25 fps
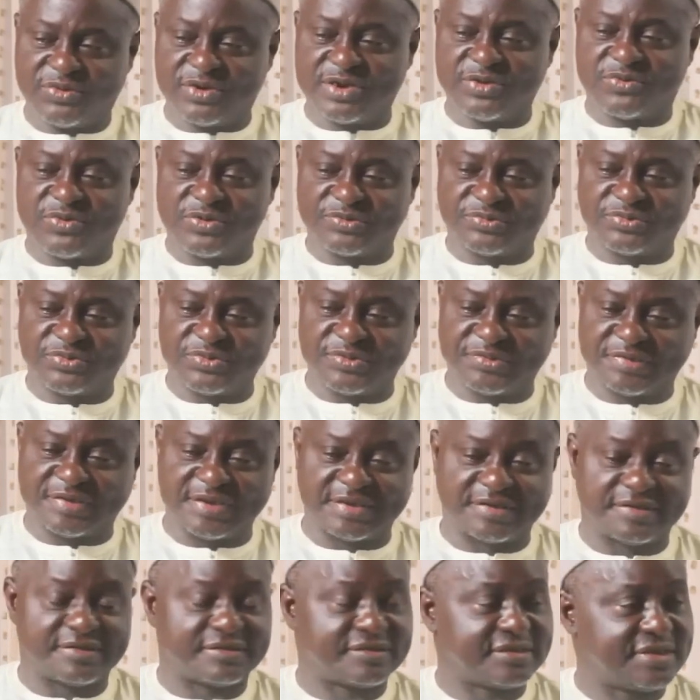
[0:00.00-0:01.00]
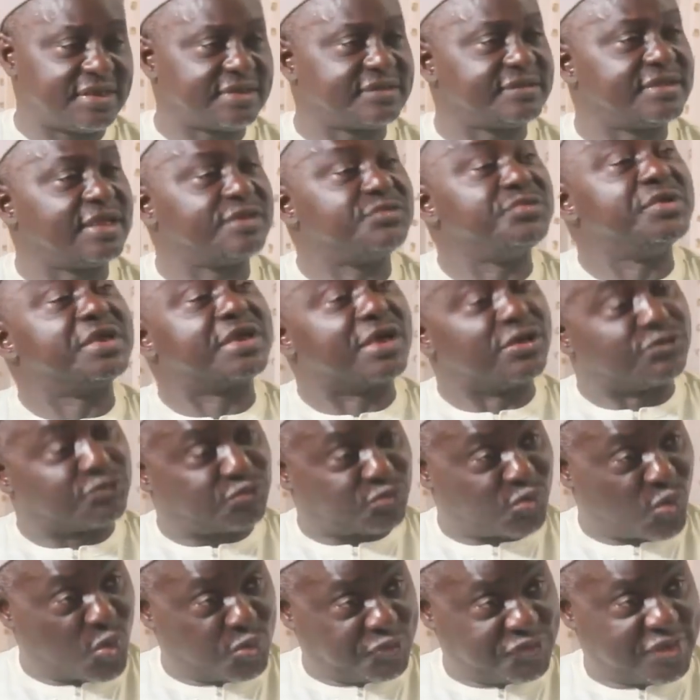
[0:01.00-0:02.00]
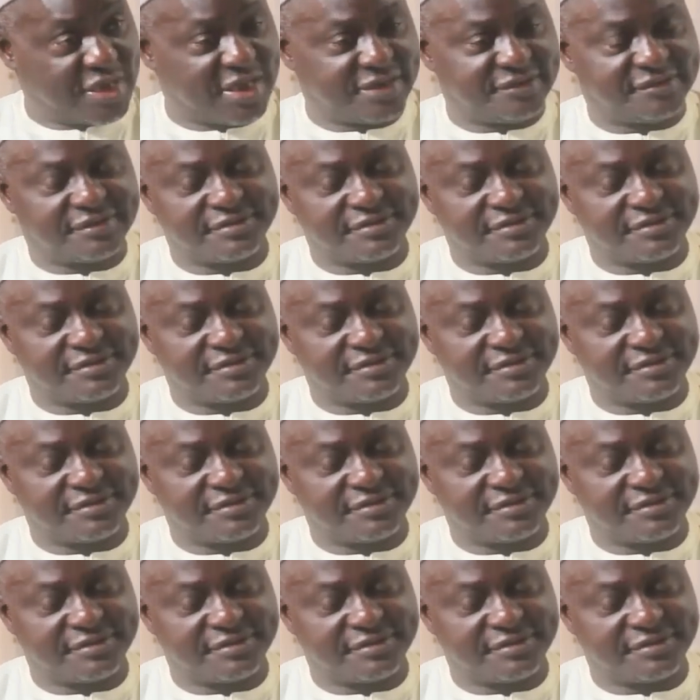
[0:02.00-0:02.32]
The Constitution says that we can surcharge.